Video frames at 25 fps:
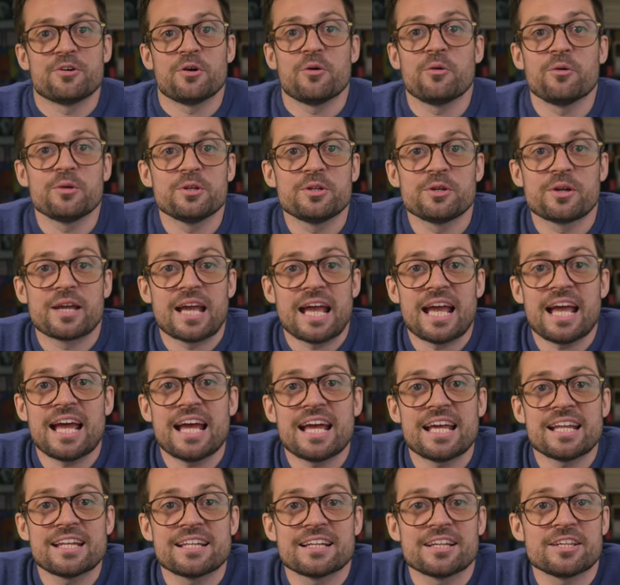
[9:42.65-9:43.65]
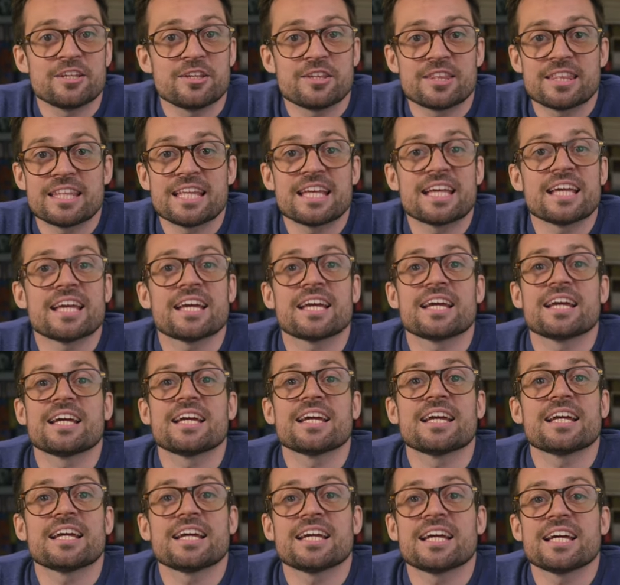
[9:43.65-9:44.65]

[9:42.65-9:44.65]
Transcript: all you can. And you think,